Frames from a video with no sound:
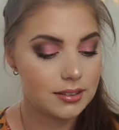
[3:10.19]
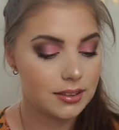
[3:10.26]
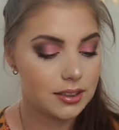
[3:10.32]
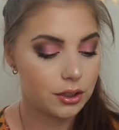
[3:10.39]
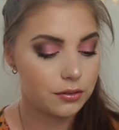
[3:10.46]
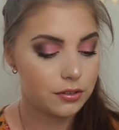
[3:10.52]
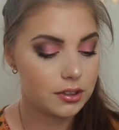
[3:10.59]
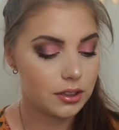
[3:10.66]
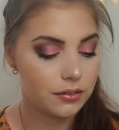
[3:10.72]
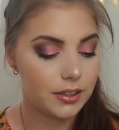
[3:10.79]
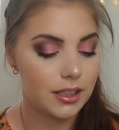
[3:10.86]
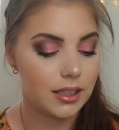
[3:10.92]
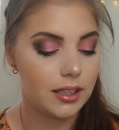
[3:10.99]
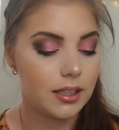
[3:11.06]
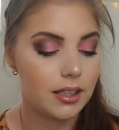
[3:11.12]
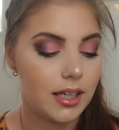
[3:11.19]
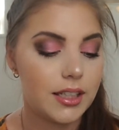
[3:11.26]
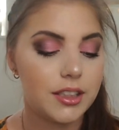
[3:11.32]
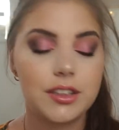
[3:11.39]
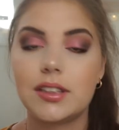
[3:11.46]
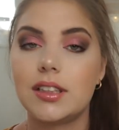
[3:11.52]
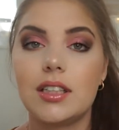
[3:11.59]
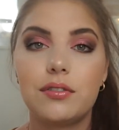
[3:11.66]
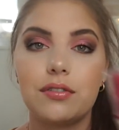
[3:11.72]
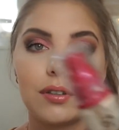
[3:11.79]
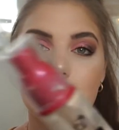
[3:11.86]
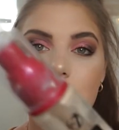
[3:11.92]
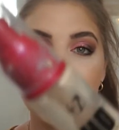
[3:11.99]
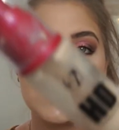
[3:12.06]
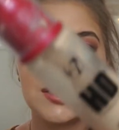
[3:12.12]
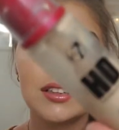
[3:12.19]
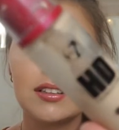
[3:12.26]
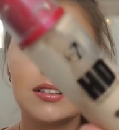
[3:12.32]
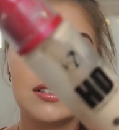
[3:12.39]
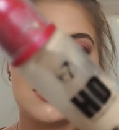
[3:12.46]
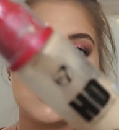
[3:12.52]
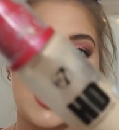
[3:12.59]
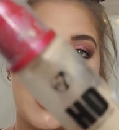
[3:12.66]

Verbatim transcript: a W7 HD foundation